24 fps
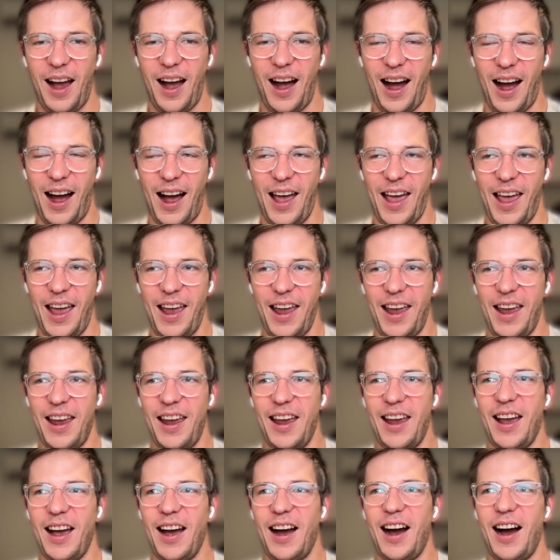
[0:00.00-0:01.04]

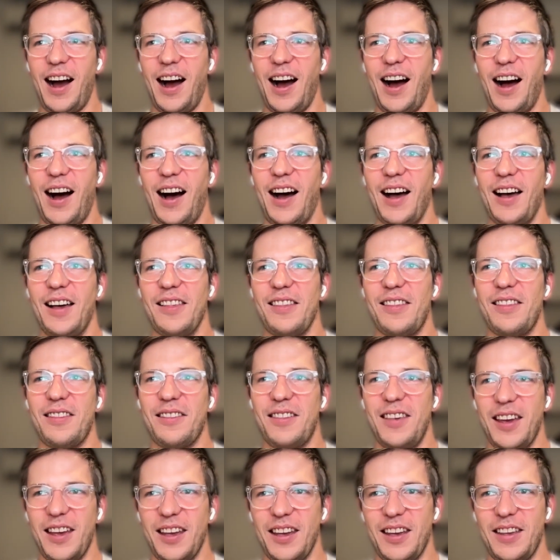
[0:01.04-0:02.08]
I
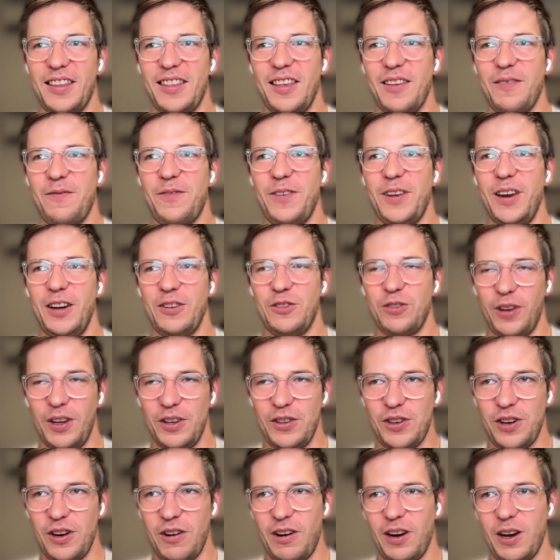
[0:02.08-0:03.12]
think the financial
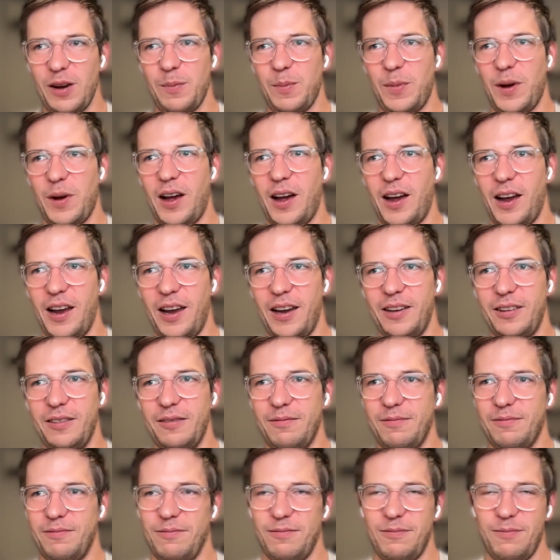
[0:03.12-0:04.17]
engineering
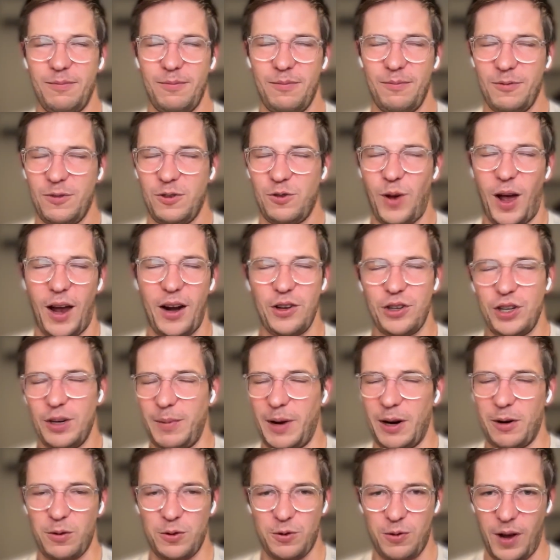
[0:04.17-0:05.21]
behind strategy,
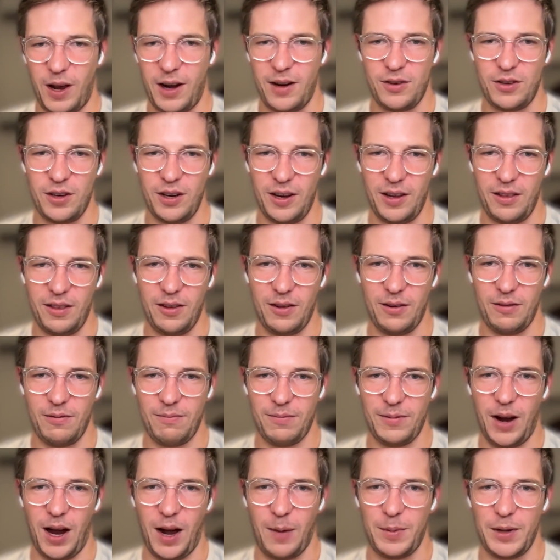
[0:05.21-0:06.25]
MicroStrategy, and the
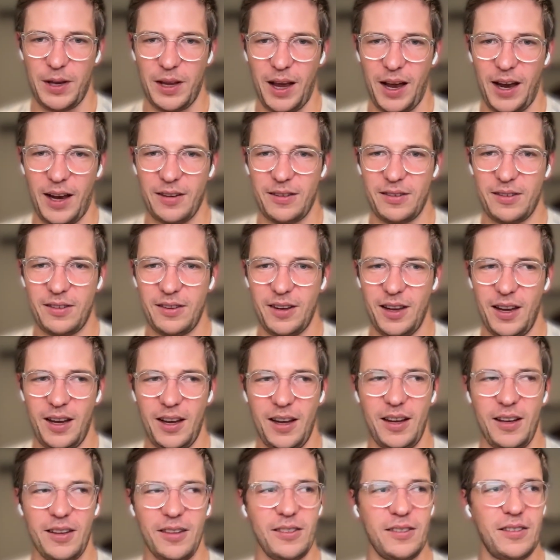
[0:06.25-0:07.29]
copycats
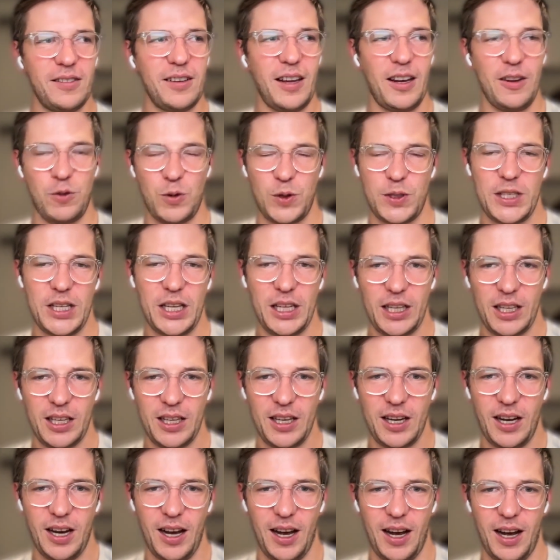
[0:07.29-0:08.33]
is interesting.
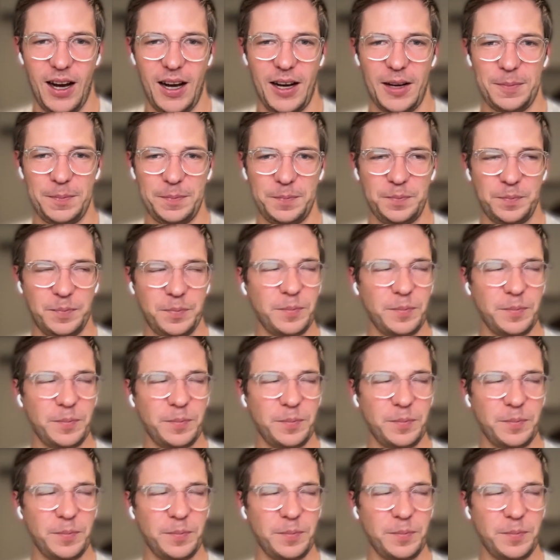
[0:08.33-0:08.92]
Um,